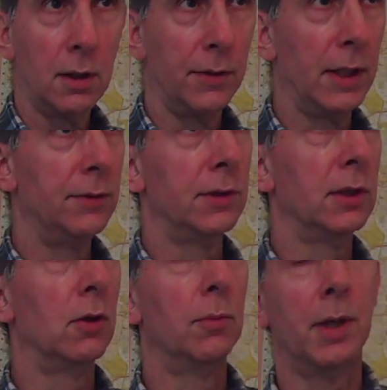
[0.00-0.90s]
and then
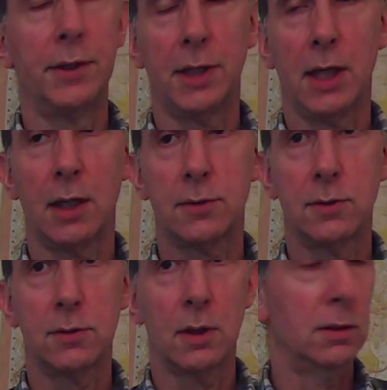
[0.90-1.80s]
du by dx
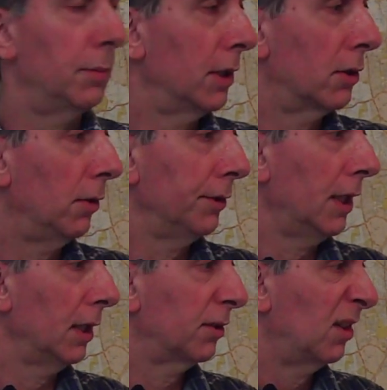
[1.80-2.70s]
is going to be cos
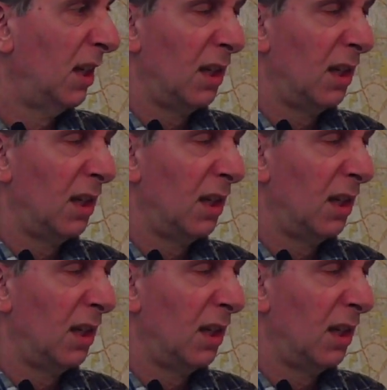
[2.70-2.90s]
x.